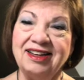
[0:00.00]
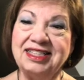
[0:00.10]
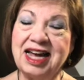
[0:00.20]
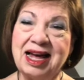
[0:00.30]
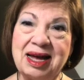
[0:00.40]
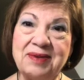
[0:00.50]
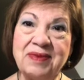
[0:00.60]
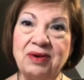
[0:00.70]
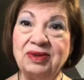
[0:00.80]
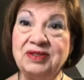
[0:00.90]
time
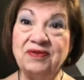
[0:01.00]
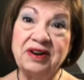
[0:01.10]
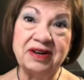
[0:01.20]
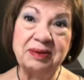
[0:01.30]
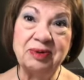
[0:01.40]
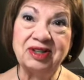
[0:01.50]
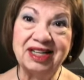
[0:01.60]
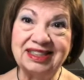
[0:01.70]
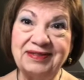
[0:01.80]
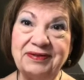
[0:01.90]
was very
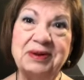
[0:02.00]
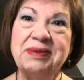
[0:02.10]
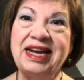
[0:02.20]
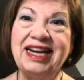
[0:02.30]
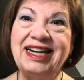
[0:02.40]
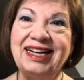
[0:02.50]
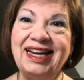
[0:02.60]
productive for me.